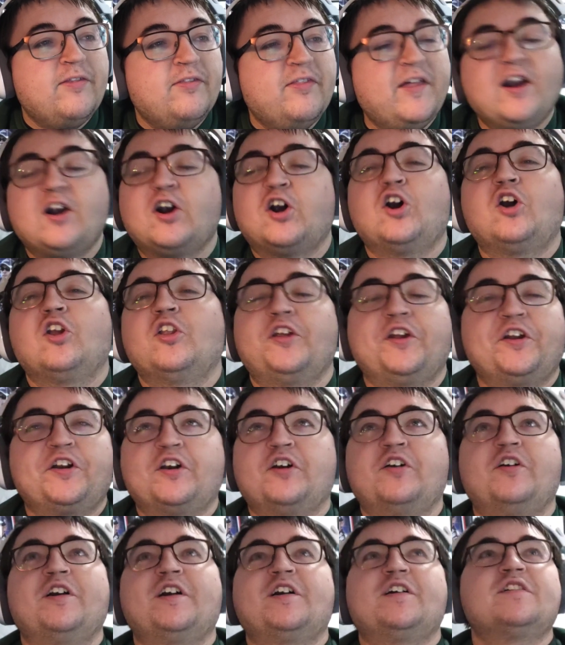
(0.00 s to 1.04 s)
in their early
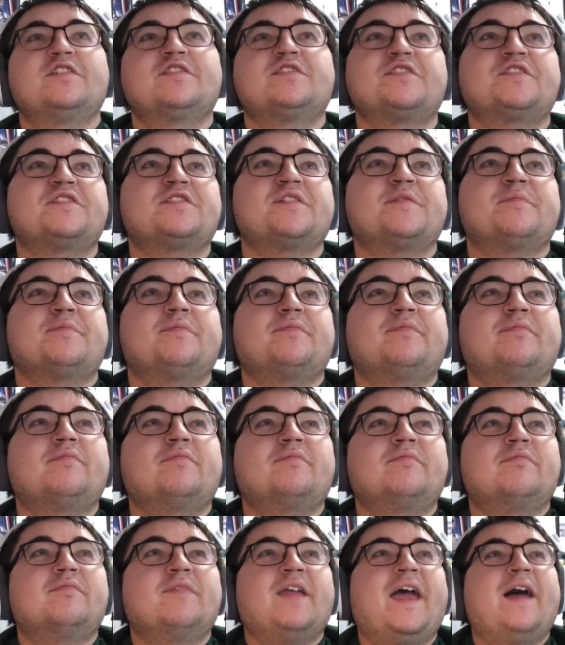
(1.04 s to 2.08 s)
careers or something.
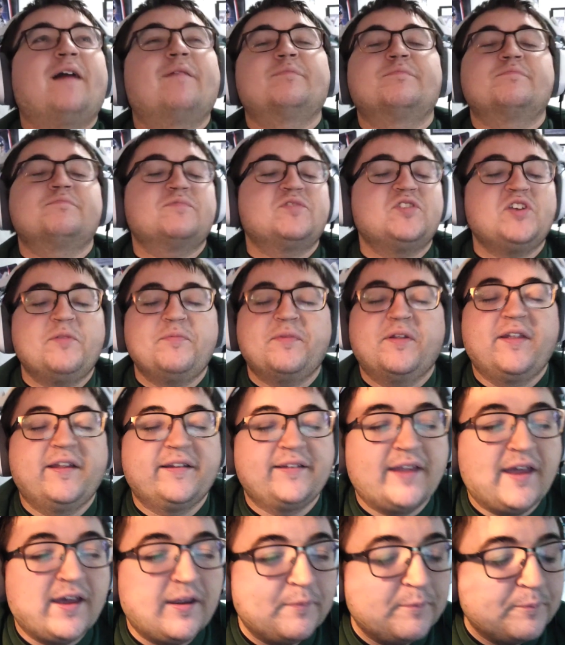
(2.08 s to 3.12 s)
Yeah, something
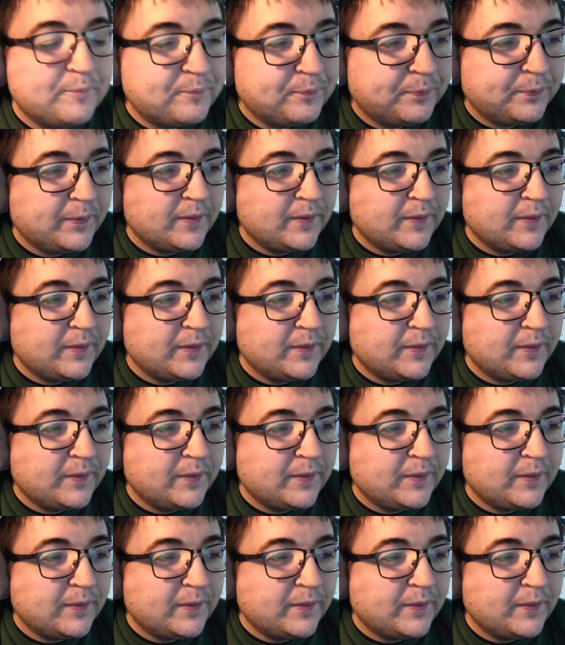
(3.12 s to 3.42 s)
like that.